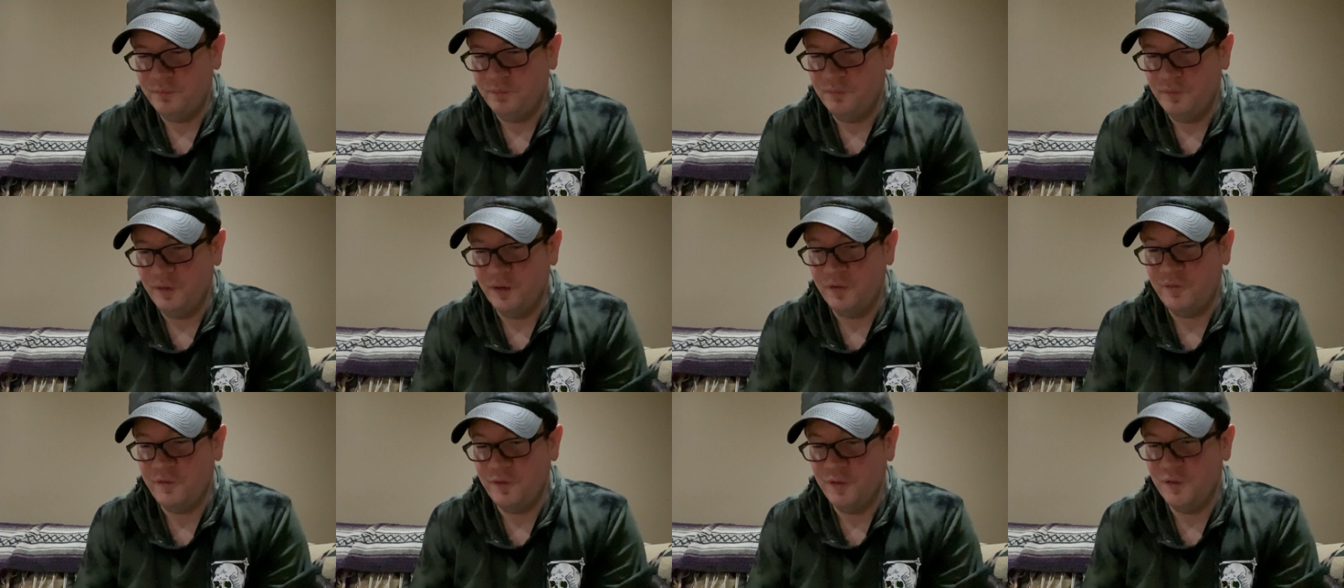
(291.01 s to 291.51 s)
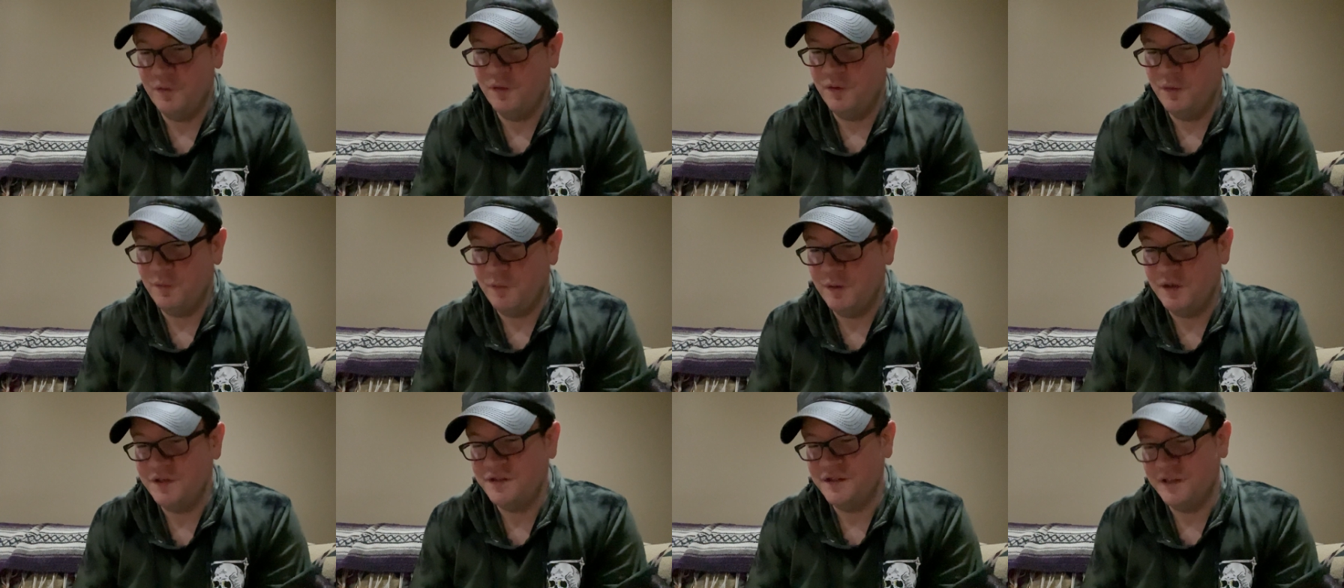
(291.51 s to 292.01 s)
look forward to
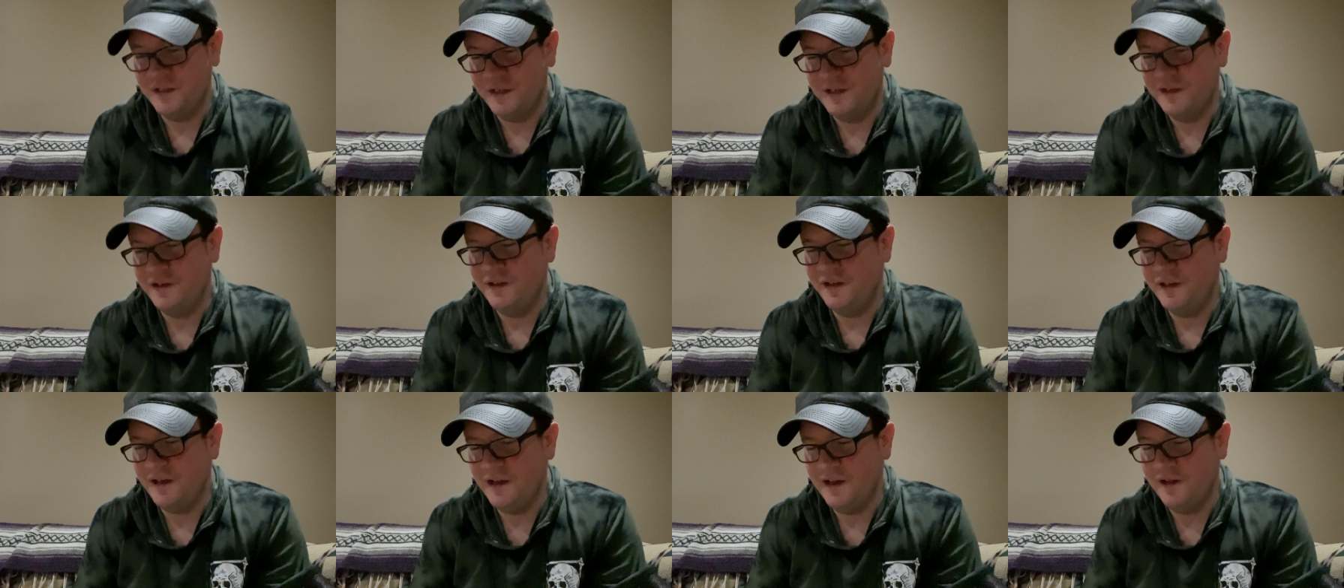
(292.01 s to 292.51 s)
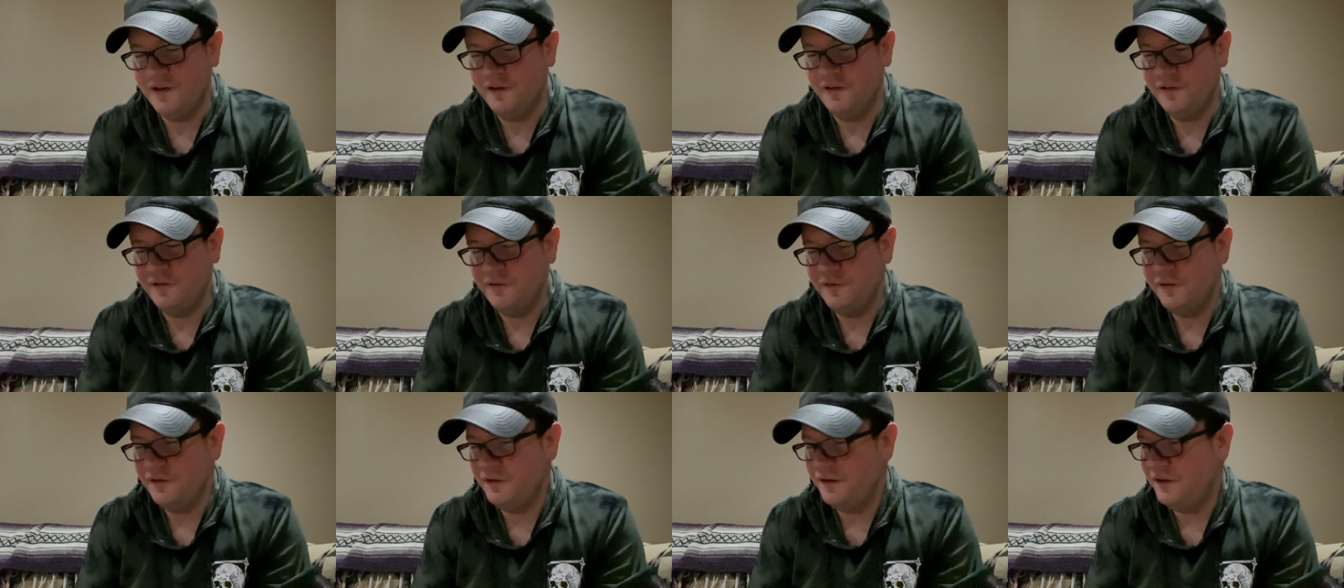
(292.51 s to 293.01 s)
watching it again.